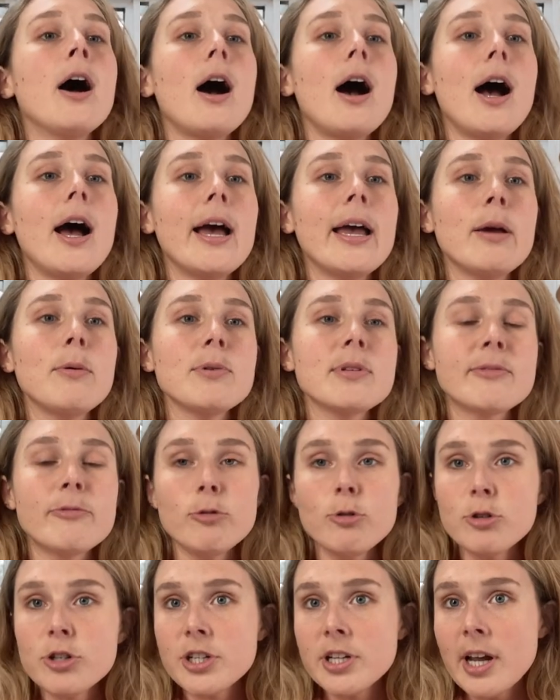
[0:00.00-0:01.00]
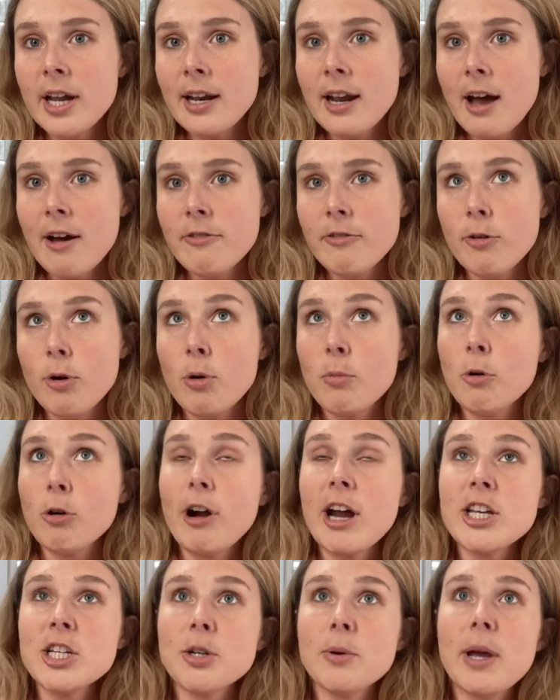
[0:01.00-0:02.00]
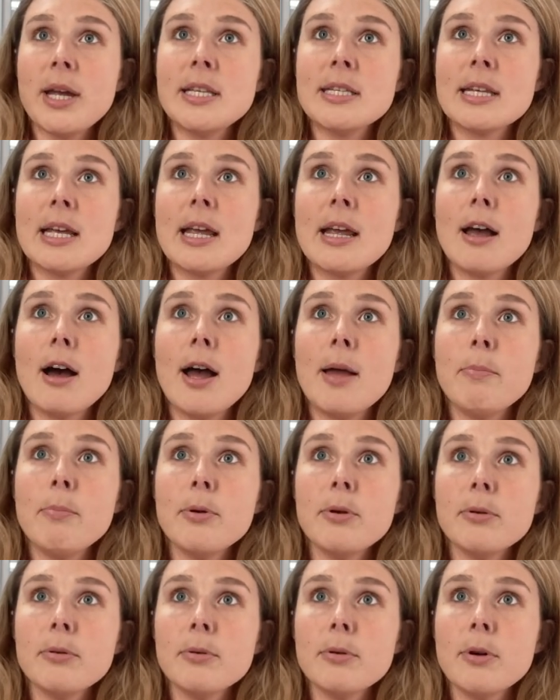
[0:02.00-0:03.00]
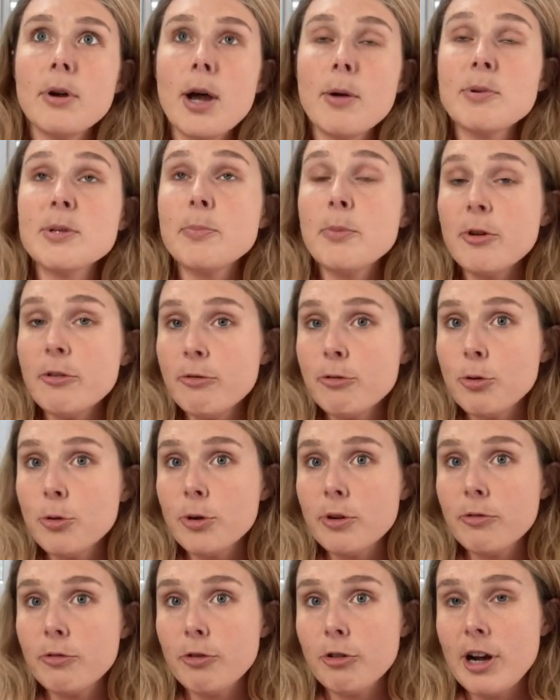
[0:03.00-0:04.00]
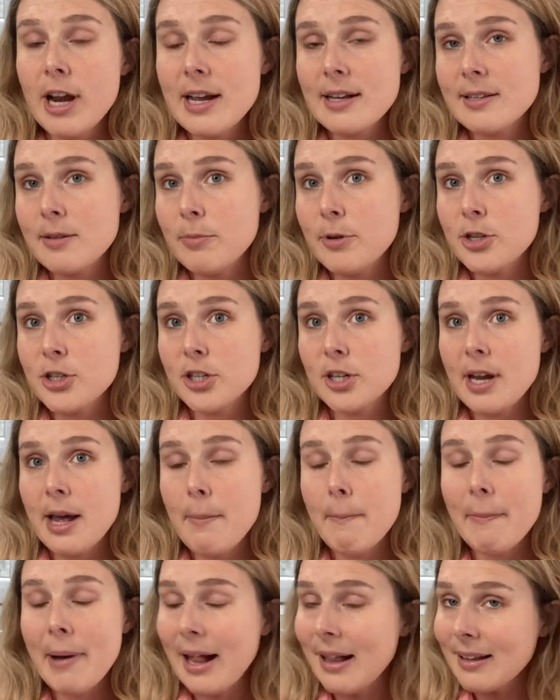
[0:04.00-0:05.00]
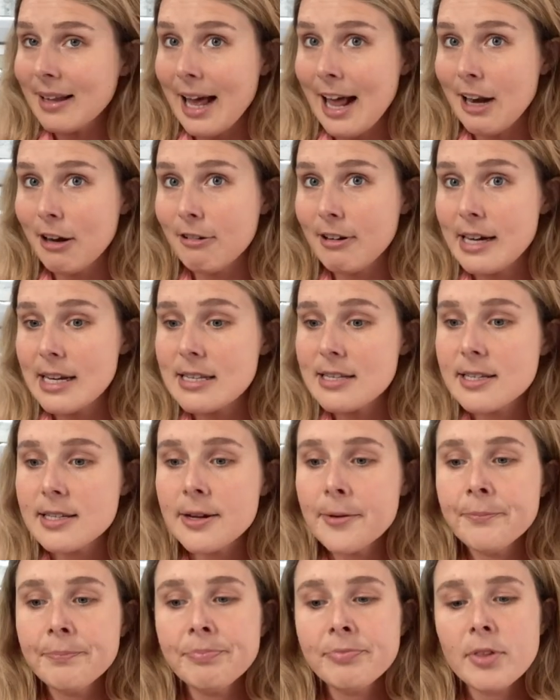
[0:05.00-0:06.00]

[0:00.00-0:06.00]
I was fortunate enough on graduating, I was put forward for an exhibition at Mall Galleries